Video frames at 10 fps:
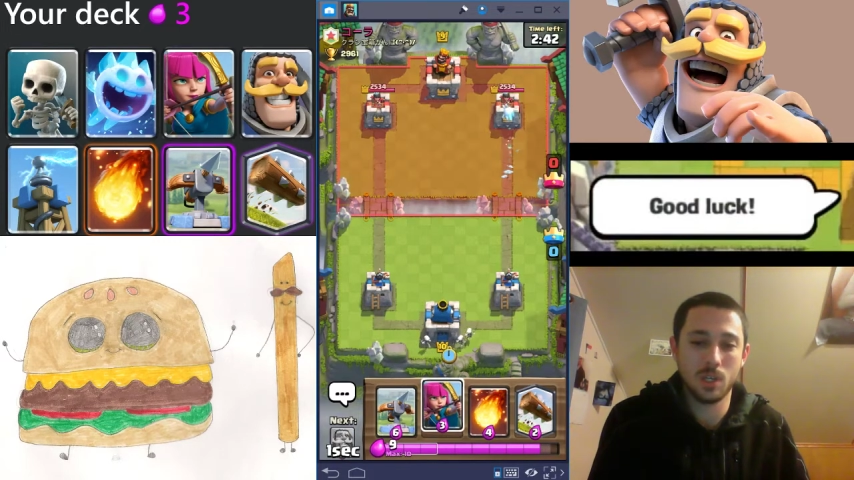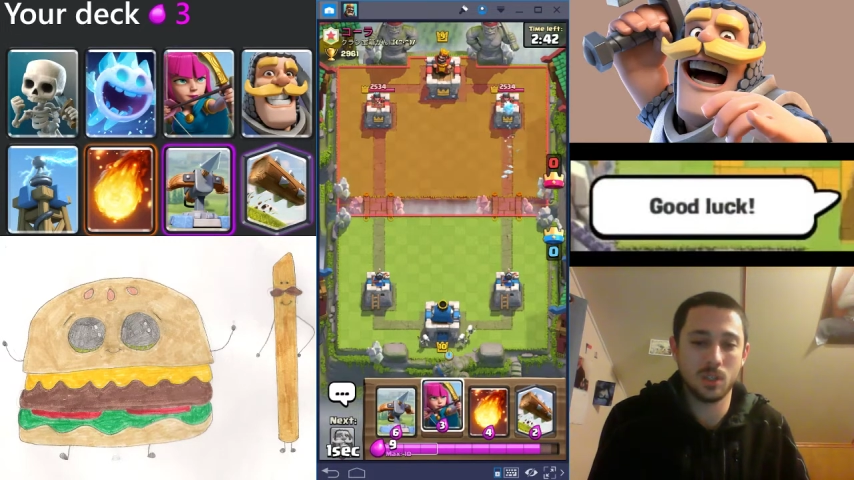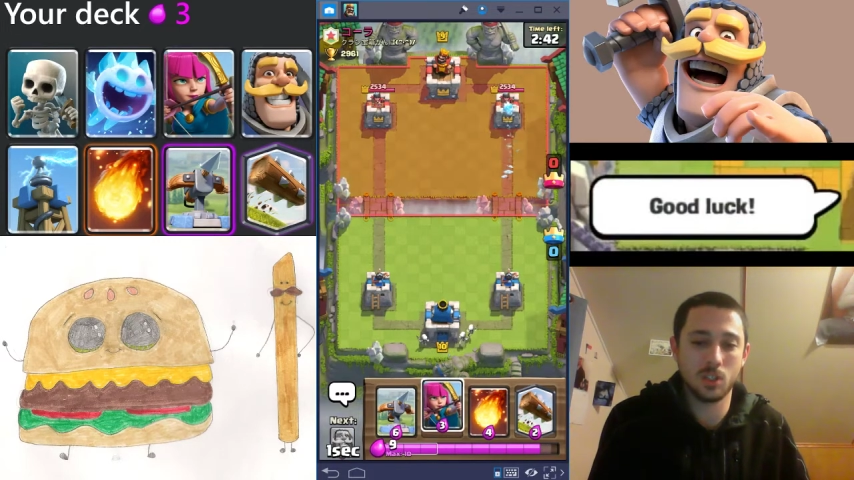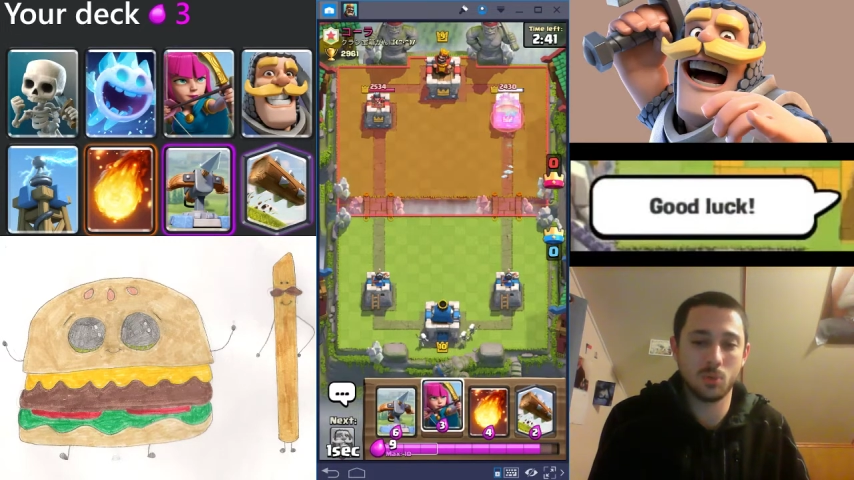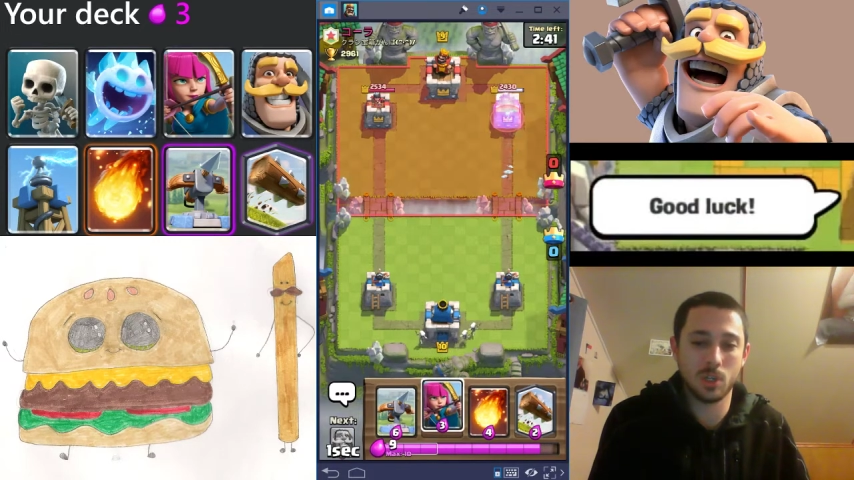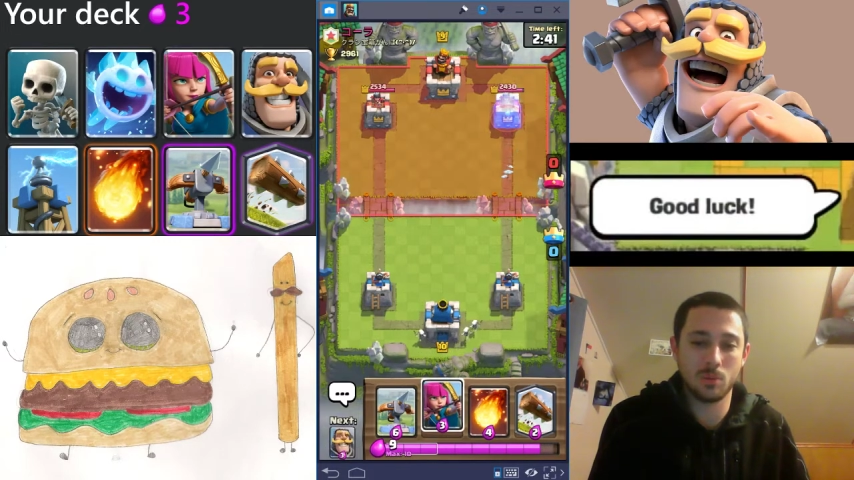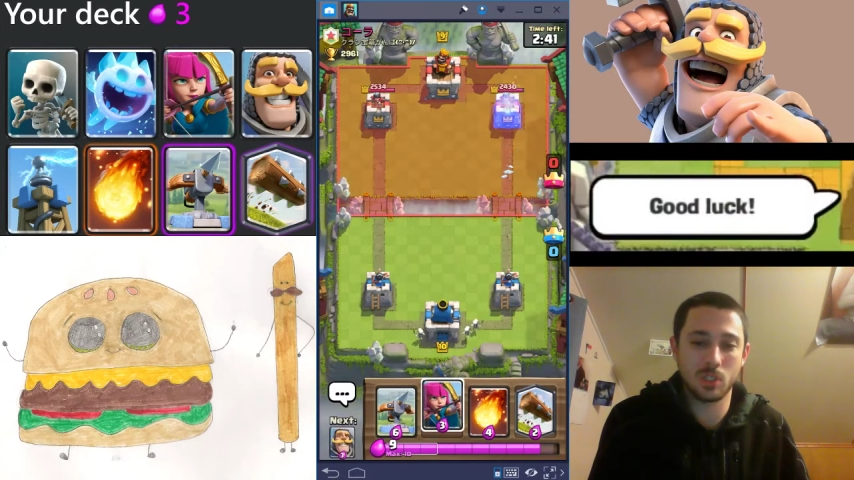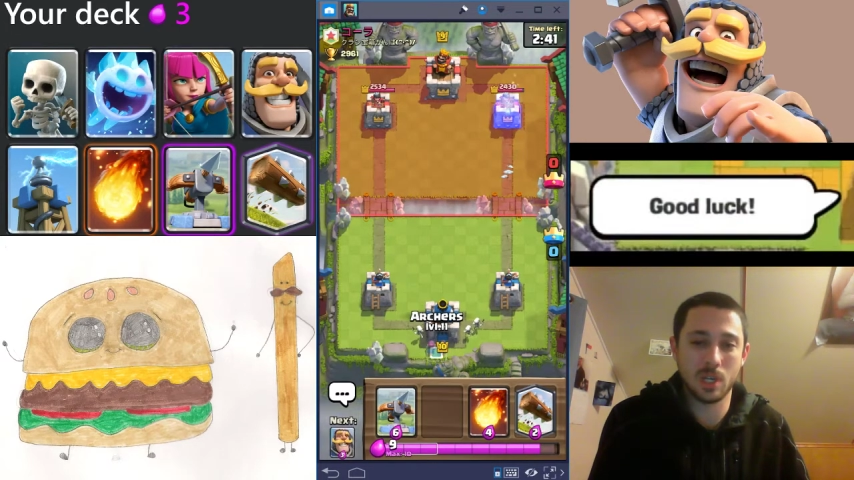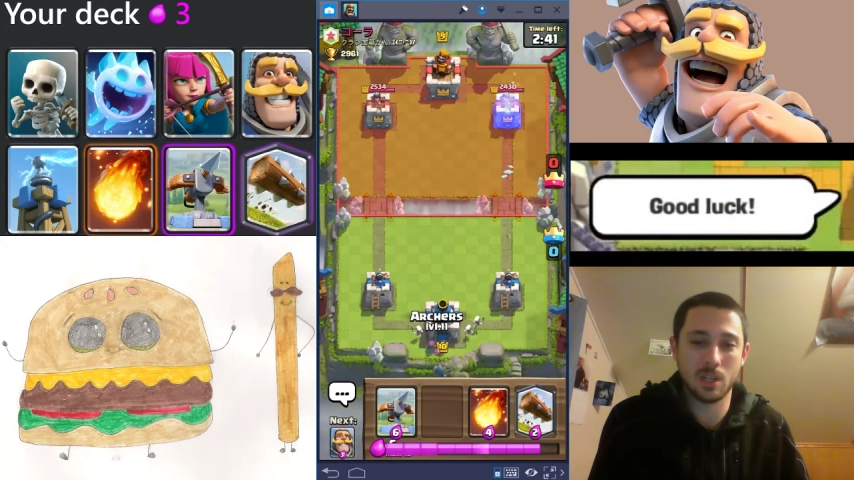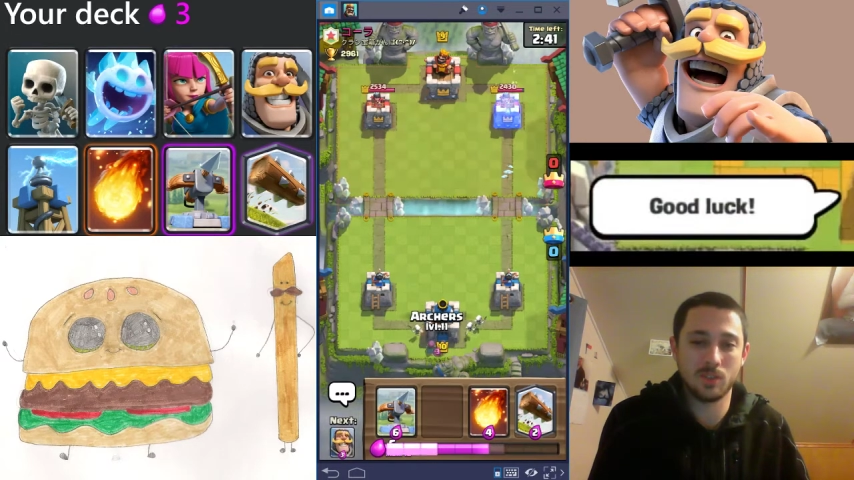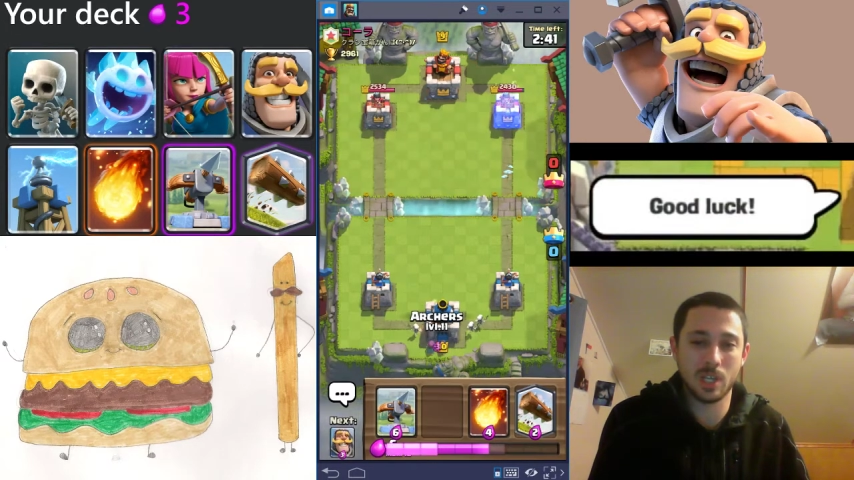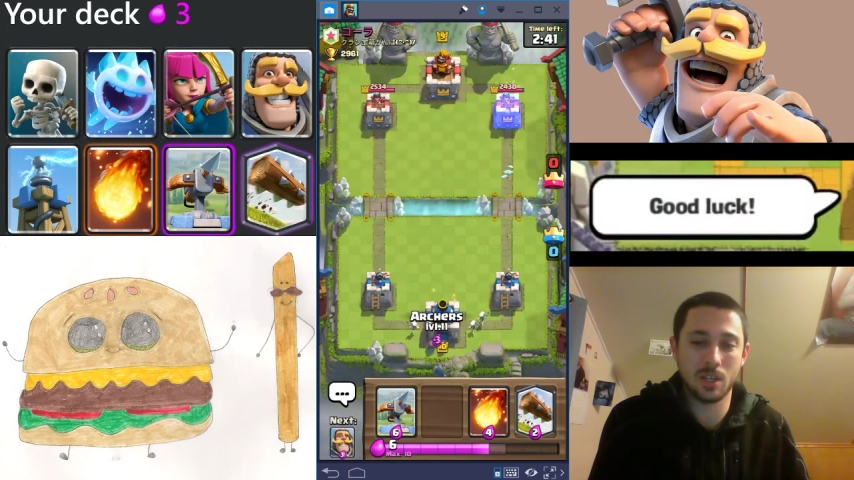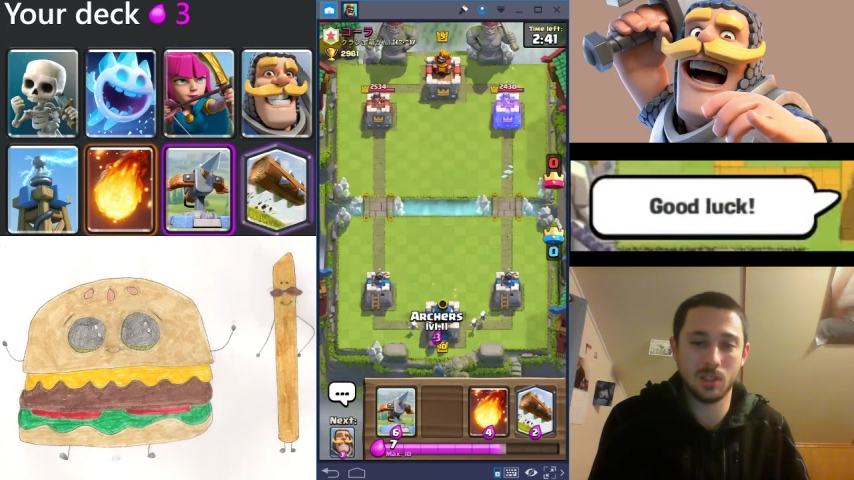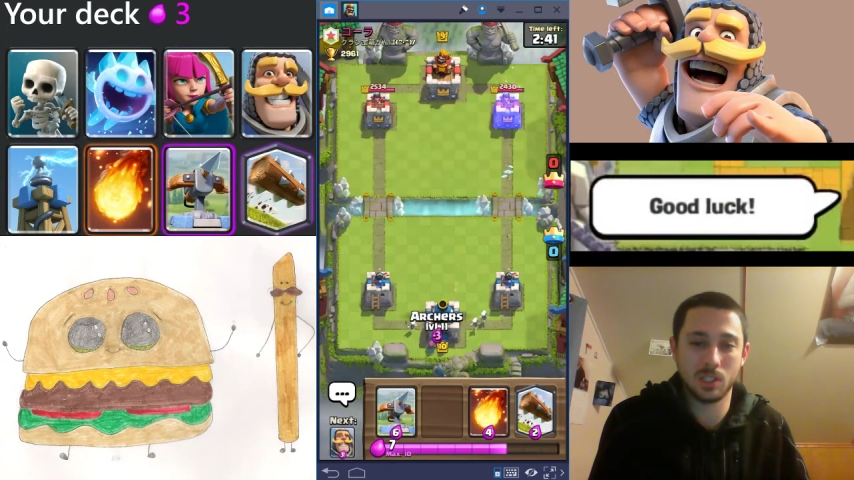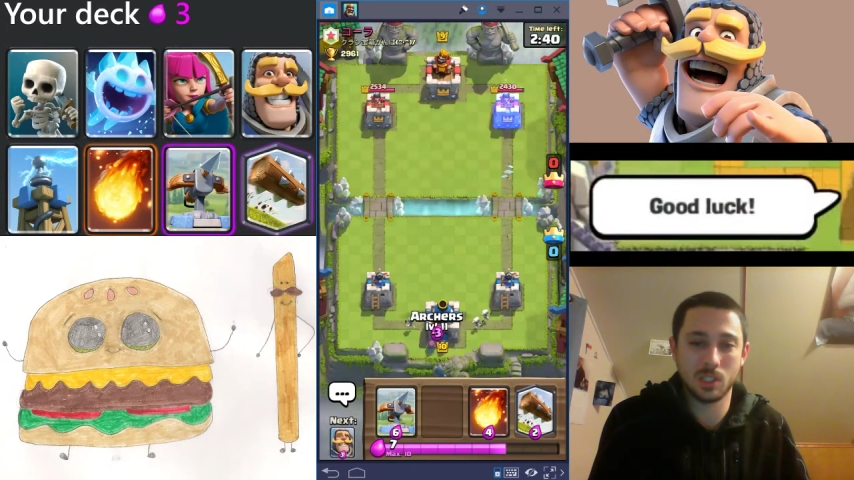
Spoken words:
At this point I'm just kind of cycling